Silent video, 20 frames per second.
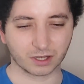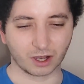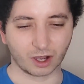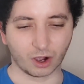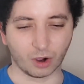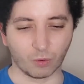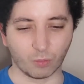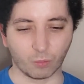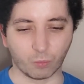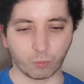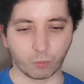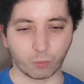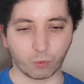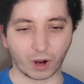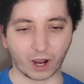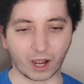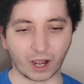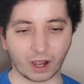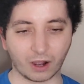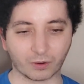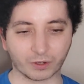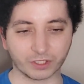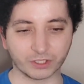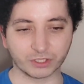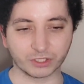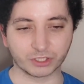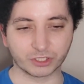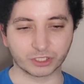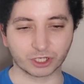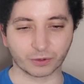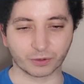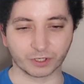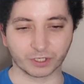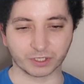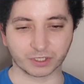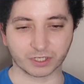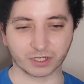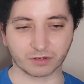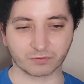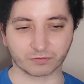Oh wow, he's showing it
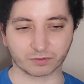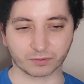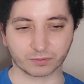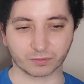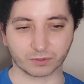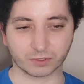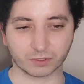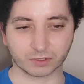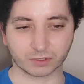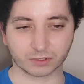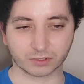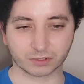to everyone.